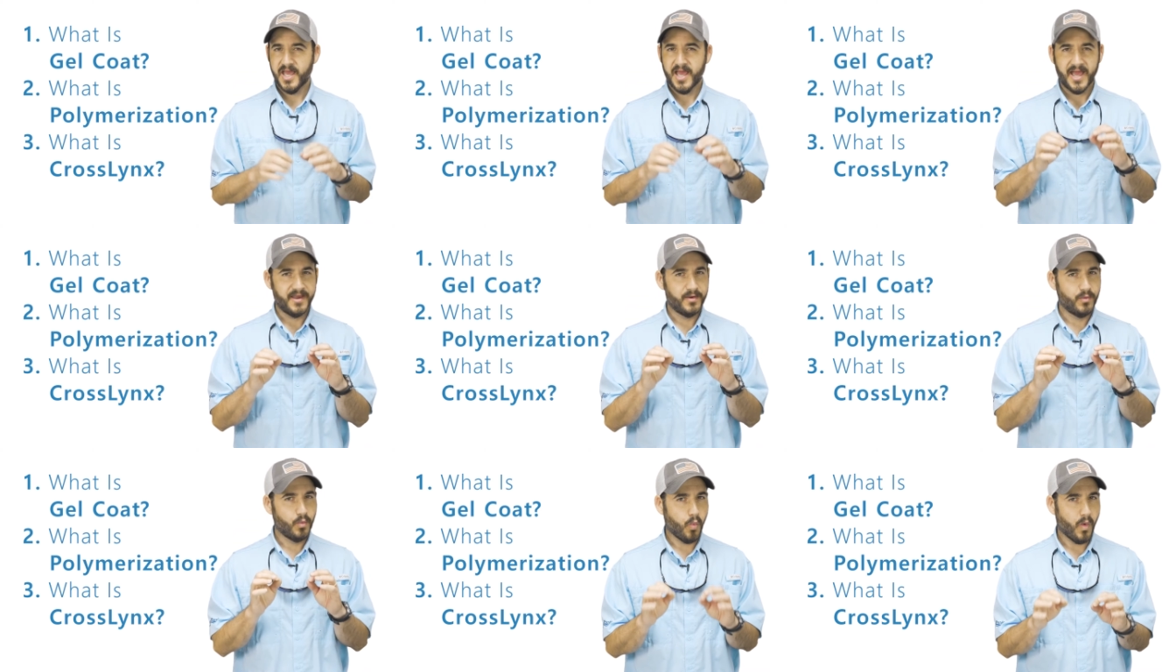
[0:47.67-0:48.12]

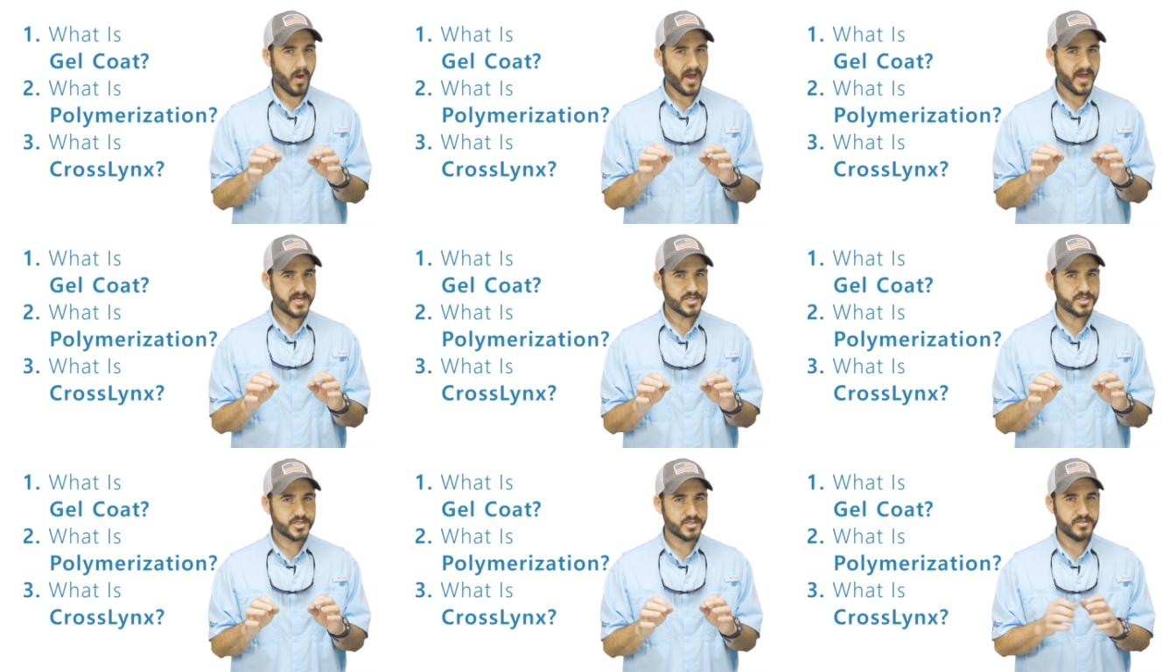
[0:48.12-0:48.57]
and
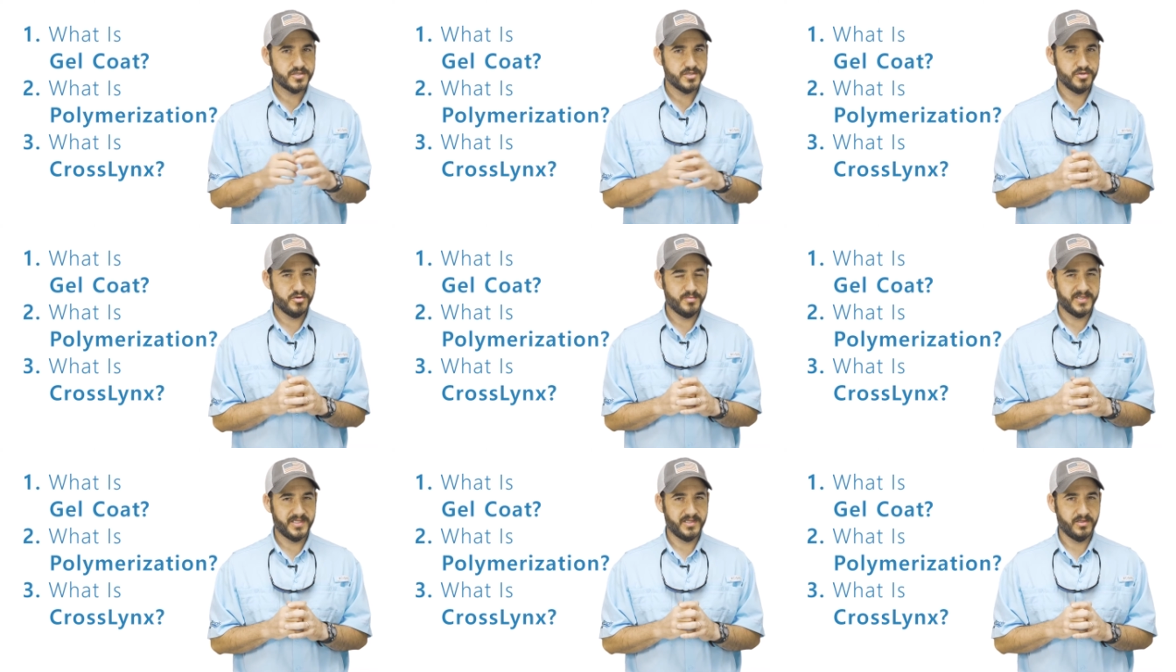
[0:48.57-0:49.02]
why should
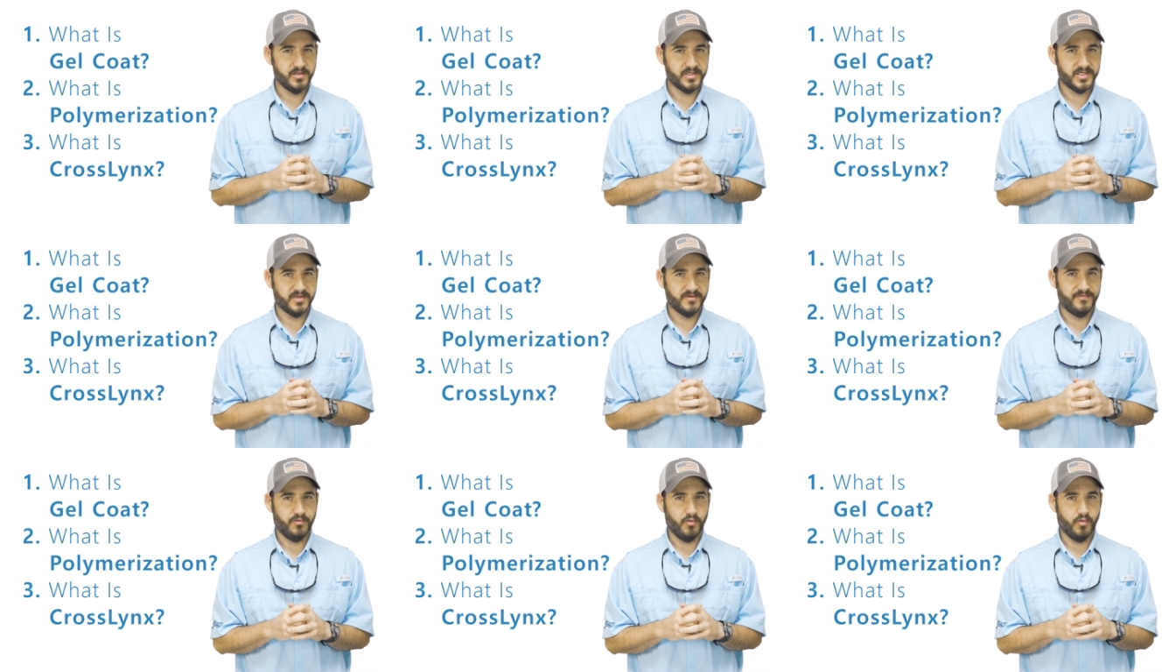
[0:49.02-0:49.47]
you be
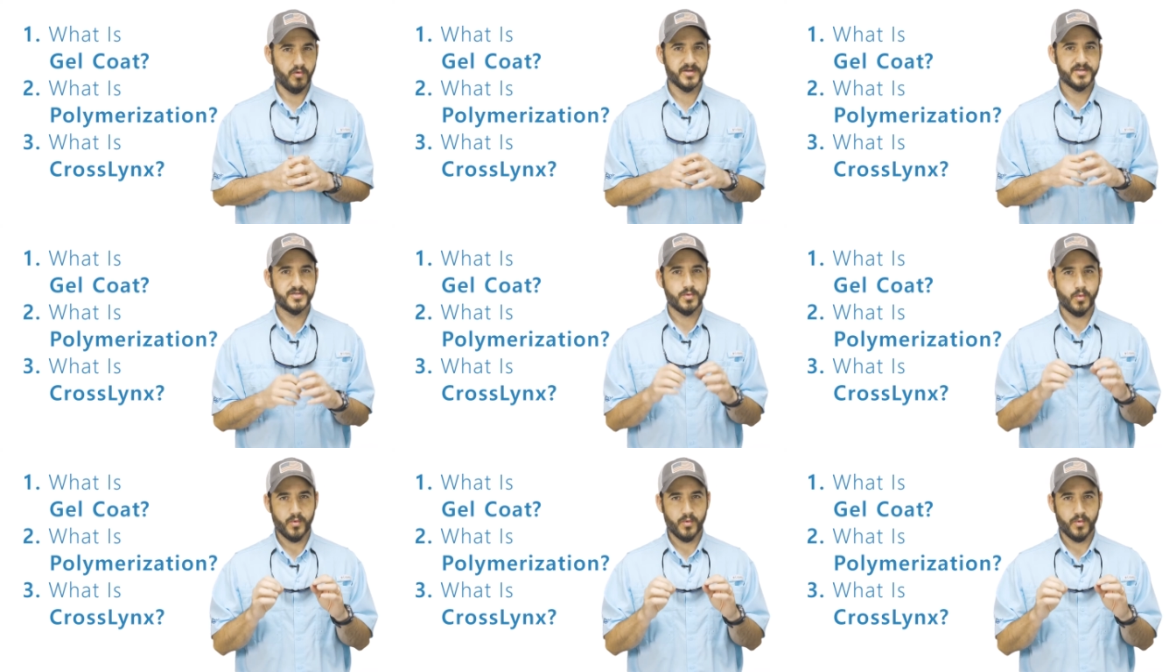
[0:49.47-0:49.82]
looking for it